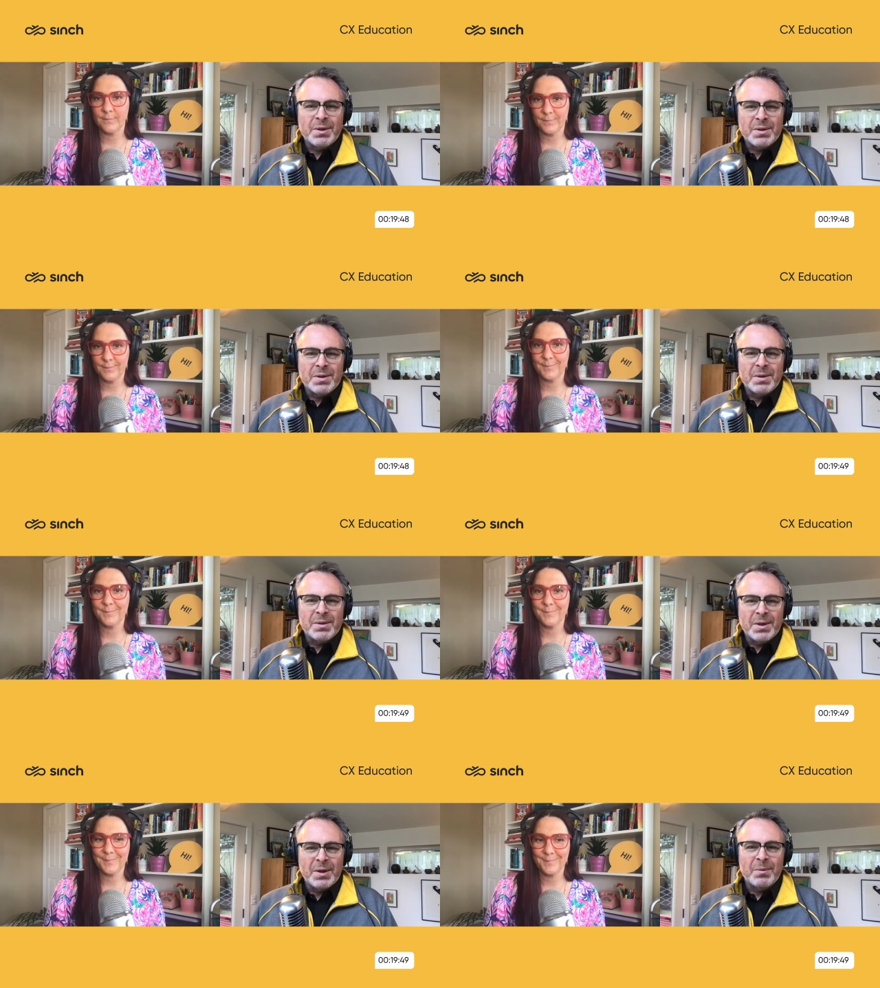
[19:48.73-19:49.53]
Speaker 1: to to
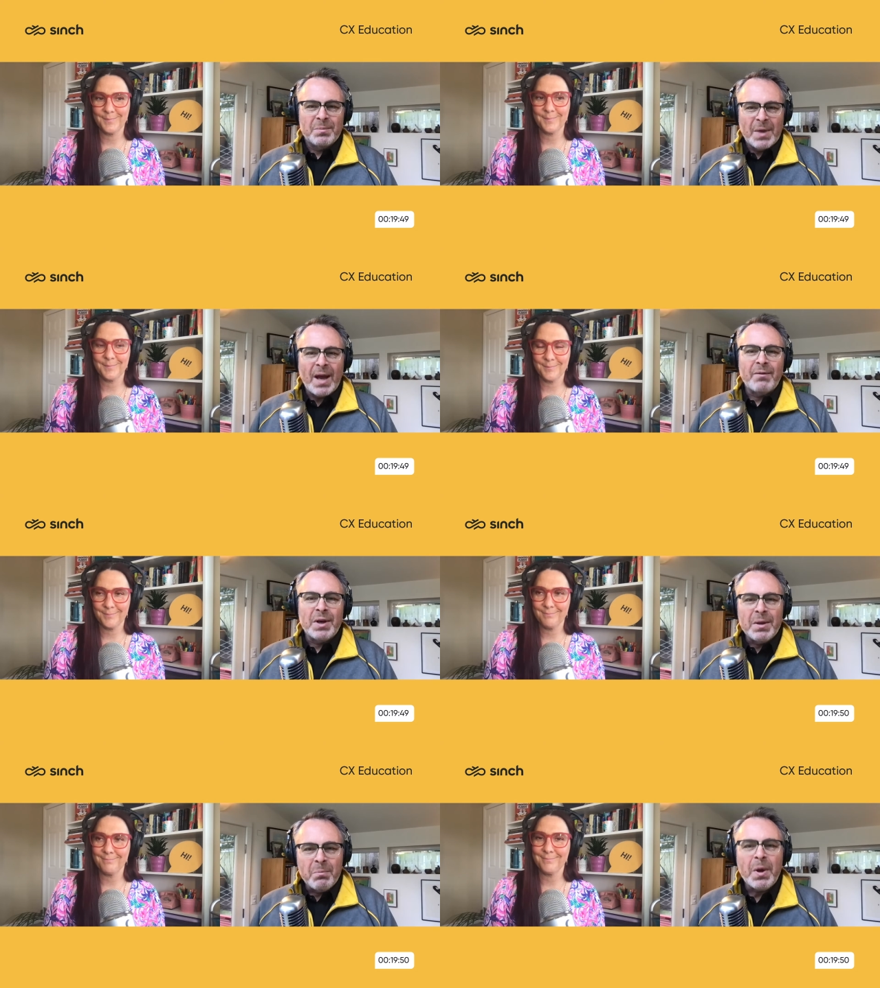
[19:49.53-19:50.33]
you know have an
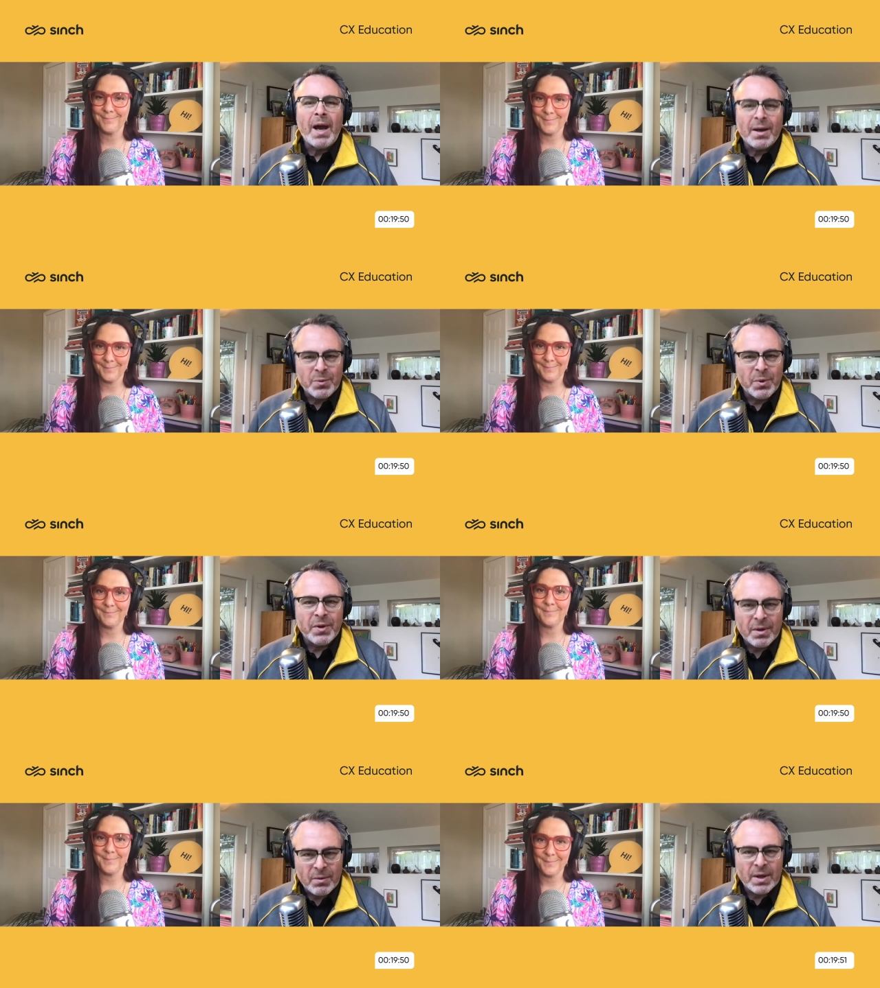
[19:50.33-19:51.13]
impact with it
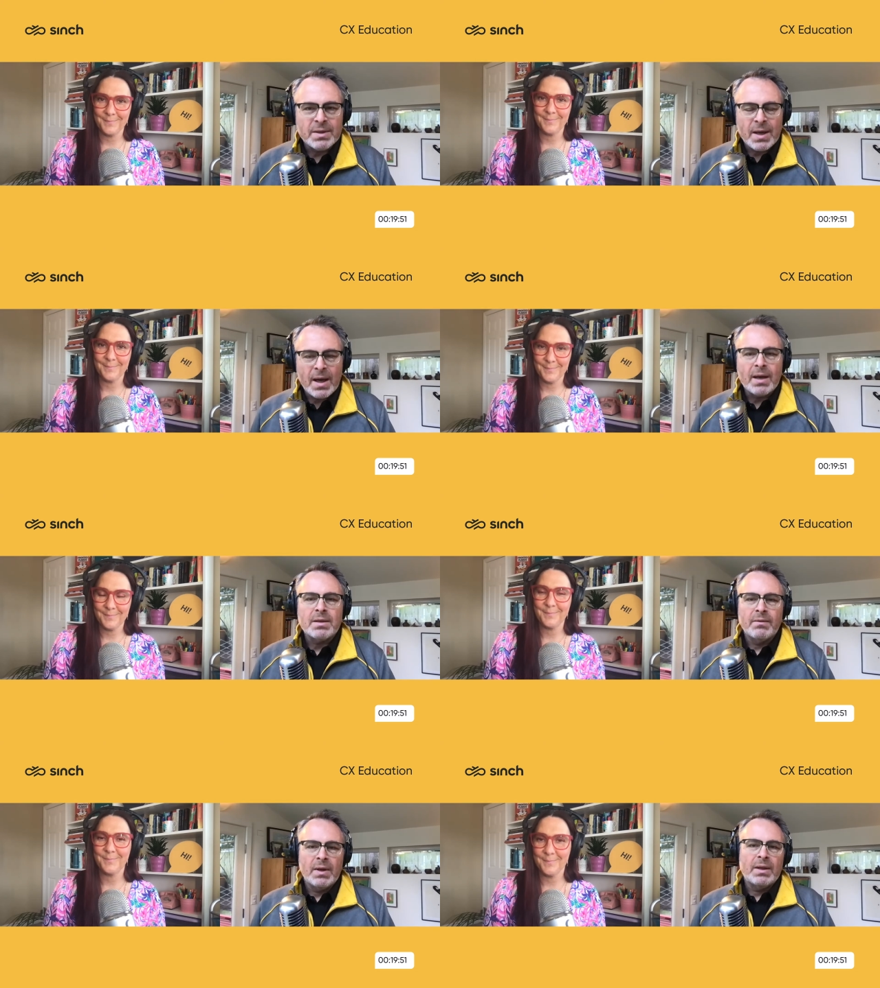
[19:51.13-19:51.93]
right to
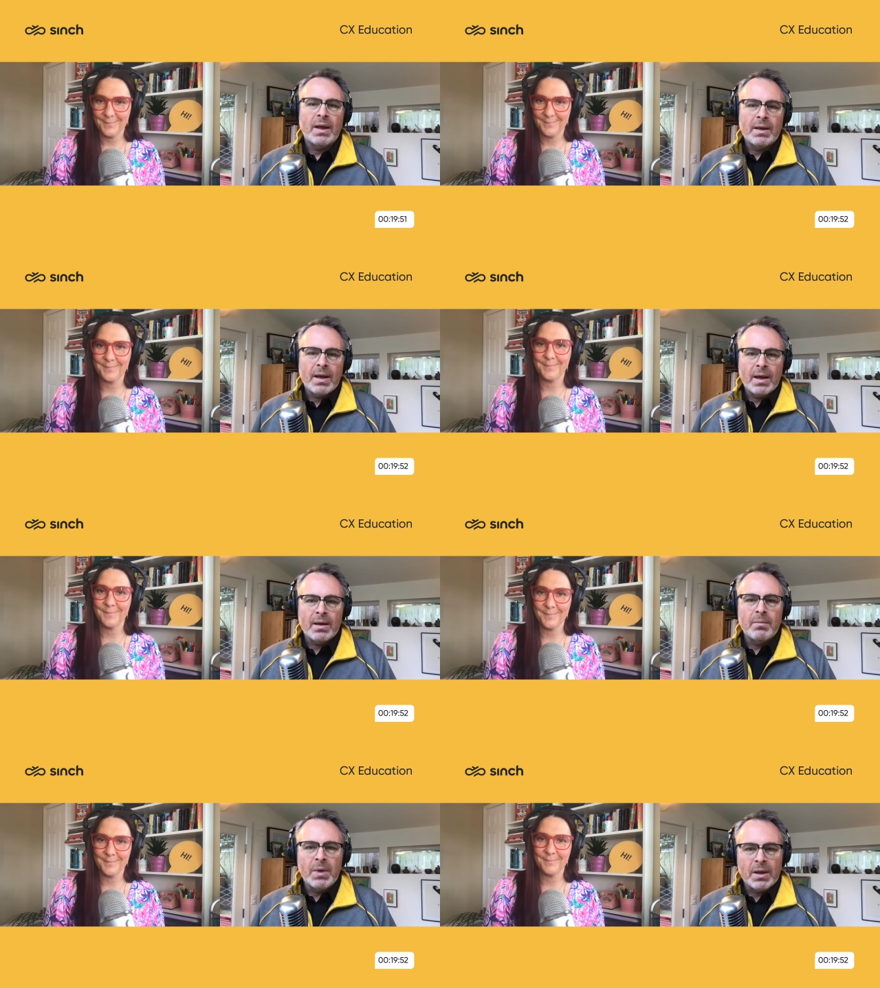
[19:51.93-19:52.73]
activate that data
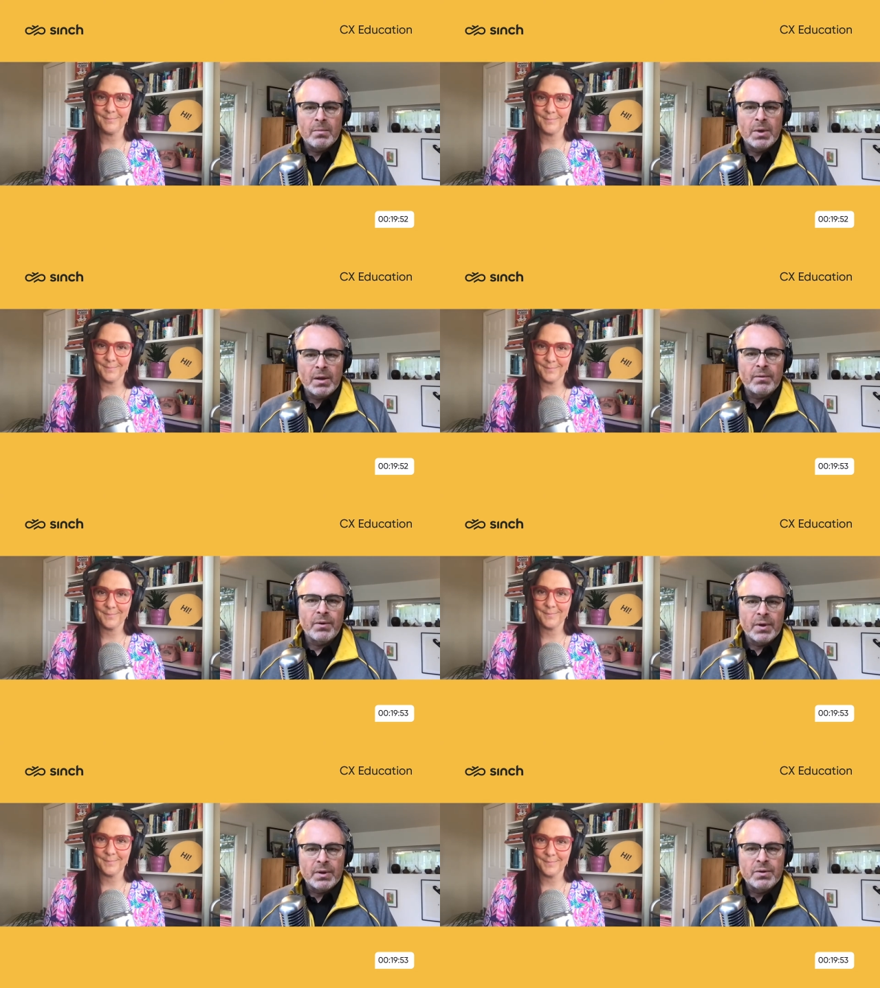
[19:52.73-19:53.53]
and make it
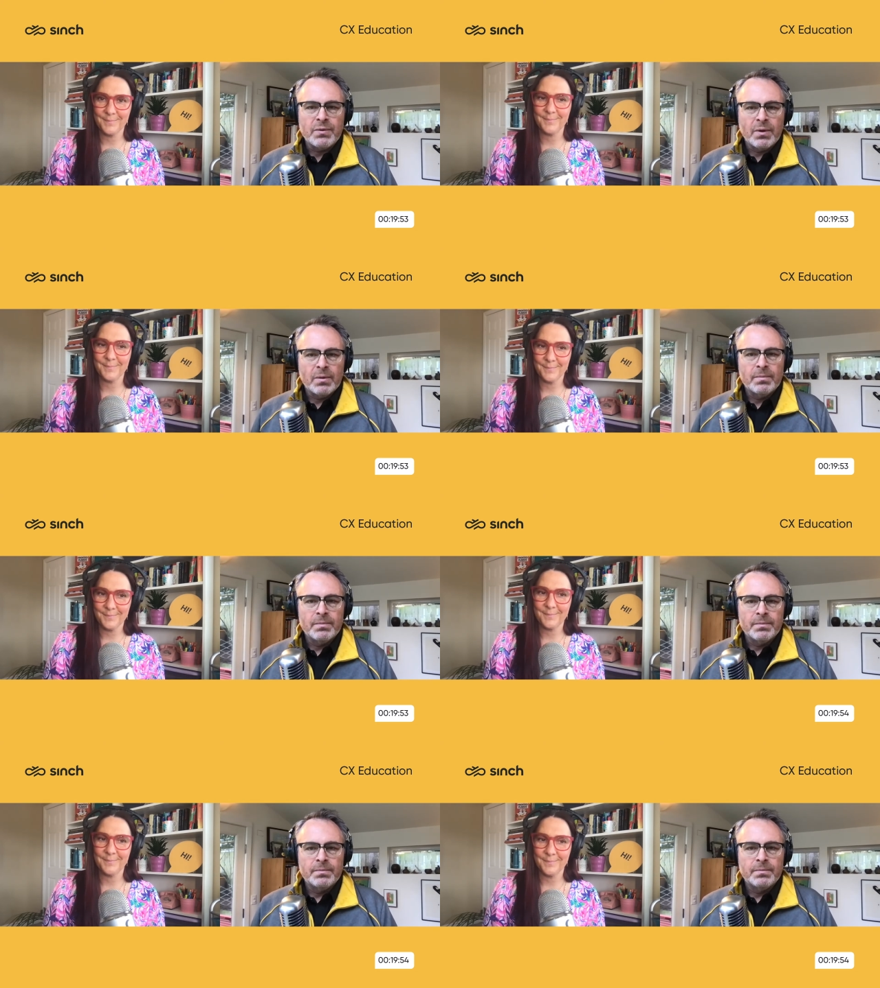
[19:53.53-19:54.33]
meaningful and useful
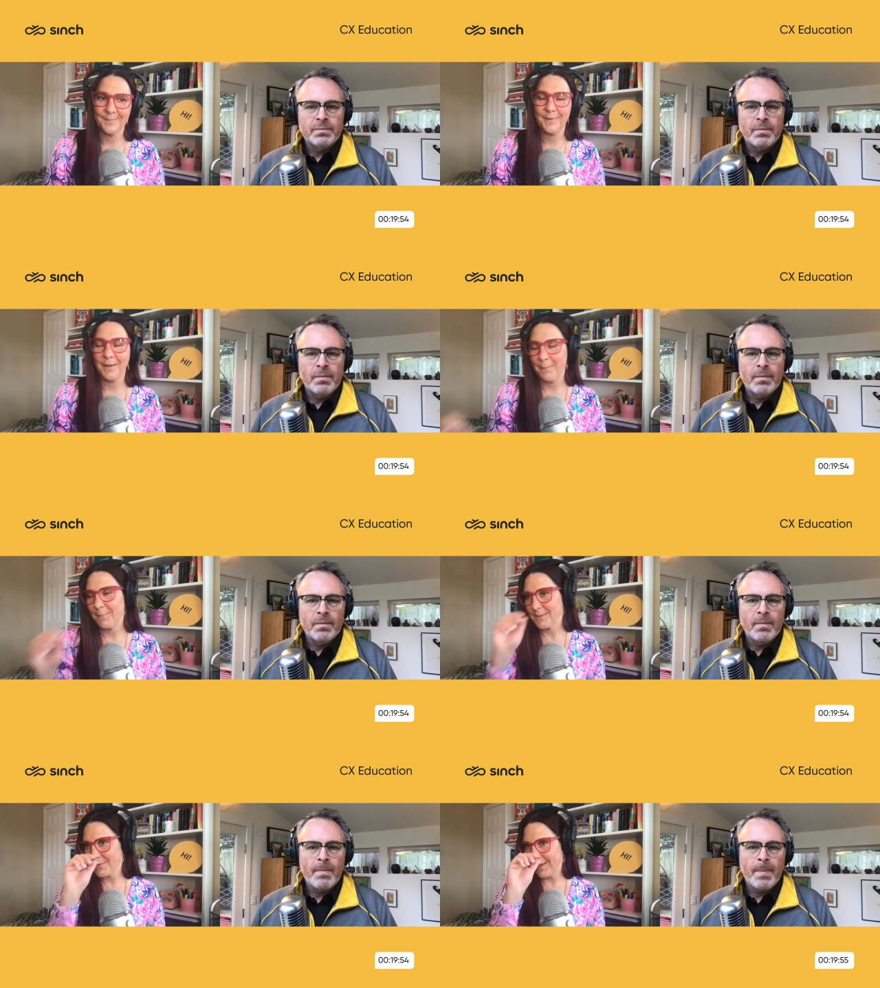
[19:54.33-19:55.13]
Speaker 2: yeah
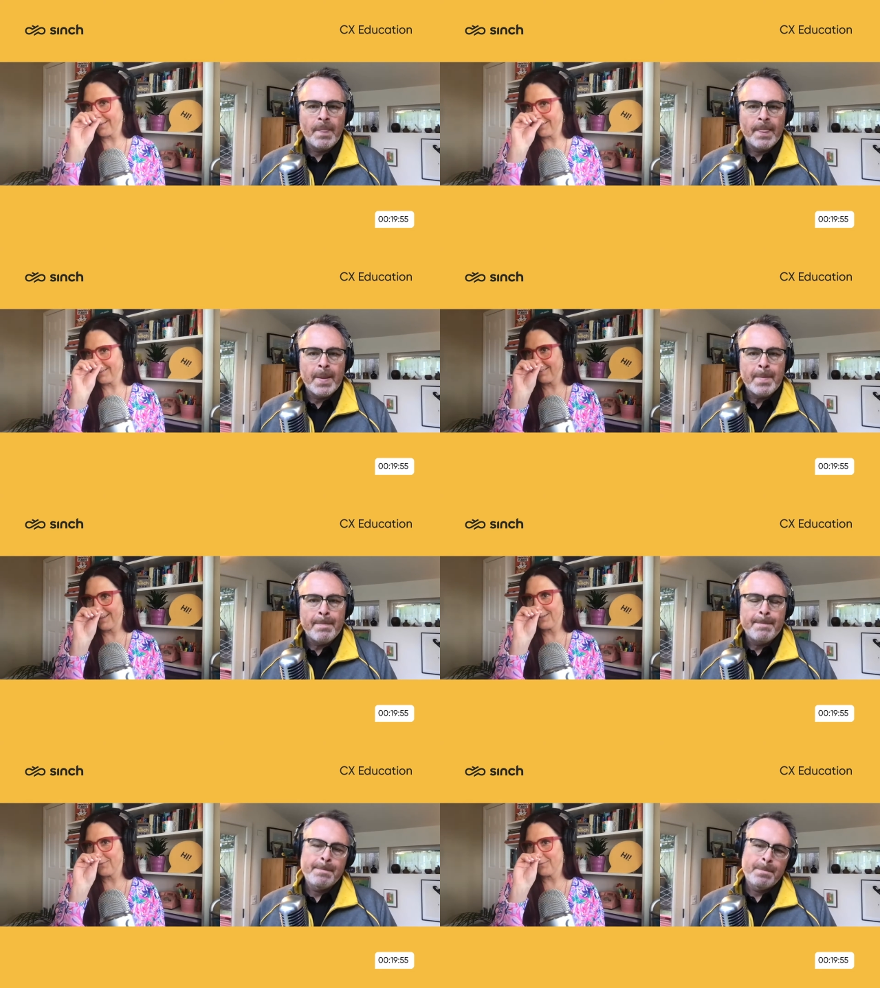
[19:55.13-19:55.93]
exactly
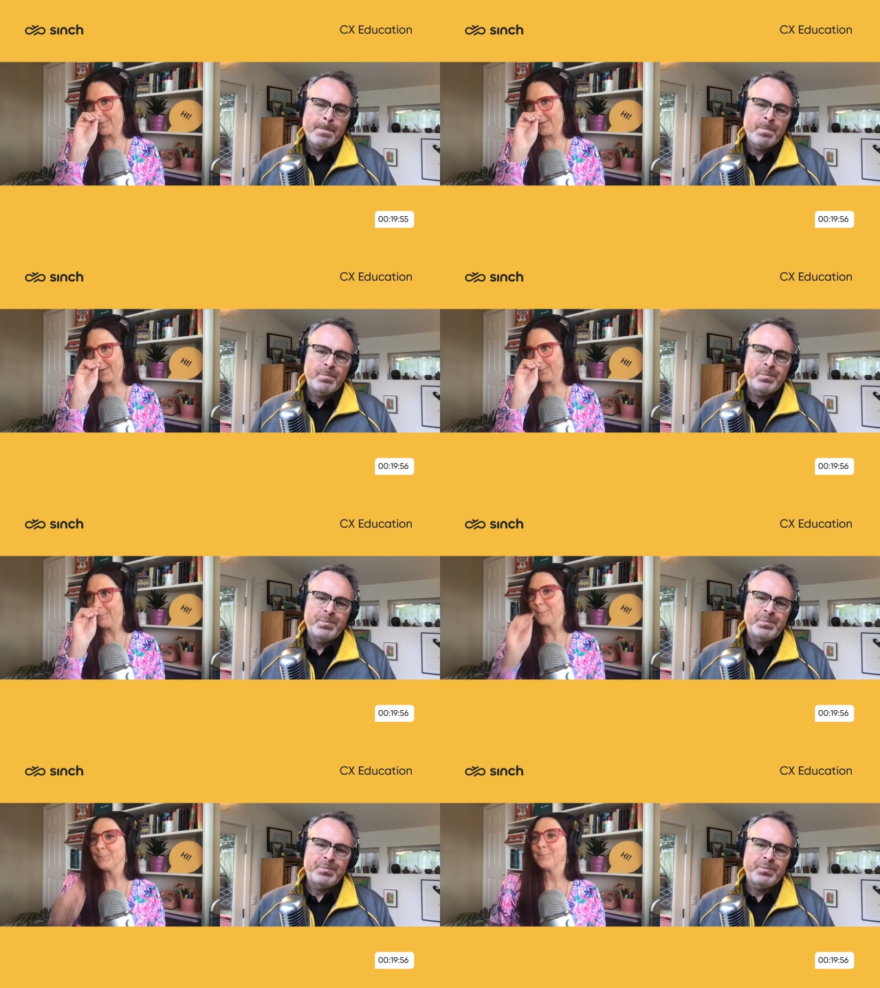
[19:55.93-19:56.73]
thank you for that